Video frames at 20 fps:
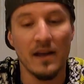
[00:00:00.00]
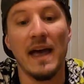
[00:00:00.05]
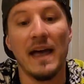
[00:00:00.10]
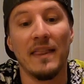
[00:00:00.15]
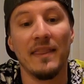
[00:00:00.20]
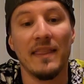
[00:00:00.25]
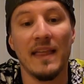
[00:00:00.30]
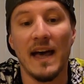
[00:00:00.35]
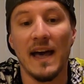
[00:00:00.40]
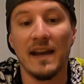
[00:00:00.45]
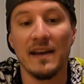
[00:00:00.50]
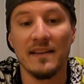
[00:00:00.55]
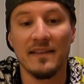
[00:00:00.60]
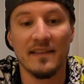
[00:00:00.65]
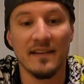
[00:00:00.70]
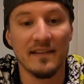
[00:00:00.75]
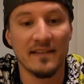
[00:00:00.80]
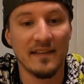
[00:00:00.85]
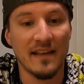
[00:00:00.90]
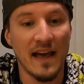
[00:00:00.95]
And that is
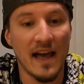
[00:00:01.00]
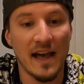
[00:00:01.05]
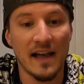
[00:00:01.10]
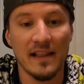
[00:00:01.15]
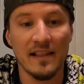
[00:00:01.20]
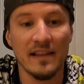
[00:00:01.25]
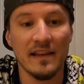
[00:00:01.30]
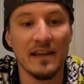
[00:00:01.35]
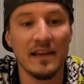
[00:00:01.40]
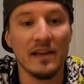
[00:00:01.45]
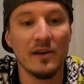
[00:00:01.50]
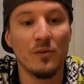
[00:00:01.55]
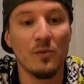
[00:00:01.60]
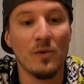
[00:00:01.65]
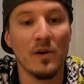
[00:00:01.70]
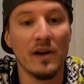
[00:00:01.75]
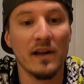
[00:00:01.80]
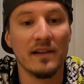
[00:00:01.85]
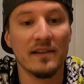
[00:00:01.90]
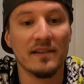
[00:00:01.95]
exactly
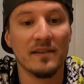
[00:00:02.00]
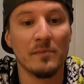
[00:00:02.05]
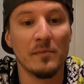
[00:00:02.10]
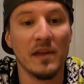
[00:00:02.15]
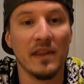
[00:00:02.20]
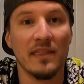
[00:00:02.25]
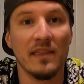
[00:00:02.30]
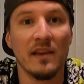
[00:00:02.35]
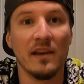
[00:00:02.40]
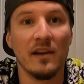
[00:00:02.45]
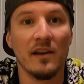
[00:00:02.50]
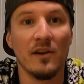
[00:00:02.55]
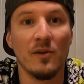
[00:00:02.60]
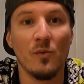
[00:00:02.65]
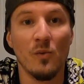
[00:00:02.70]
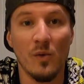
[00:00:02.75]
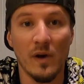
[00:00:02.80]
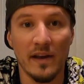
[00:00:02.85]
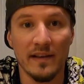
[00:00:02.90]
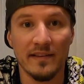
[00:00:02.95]
what Smith
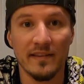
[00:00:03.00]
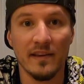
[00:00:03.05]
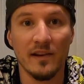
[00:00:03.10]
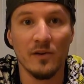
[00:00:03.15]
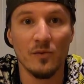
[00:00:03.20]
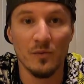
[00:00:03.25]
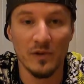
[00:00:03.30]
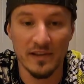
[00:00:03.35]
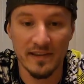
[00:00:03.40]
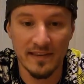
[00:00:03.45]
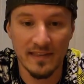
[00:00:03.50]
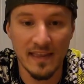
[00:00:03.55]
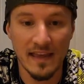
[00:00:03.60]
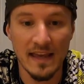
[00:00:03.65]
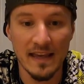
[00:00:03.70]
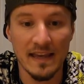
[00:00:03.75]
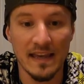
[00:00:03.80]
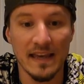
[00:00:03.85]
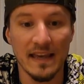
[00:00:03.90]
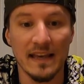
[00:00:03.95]
& Wesson was
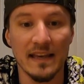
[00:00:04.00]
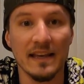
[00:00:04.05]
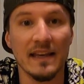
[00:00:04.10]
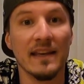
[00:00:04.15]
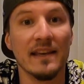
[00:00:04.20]
thinking,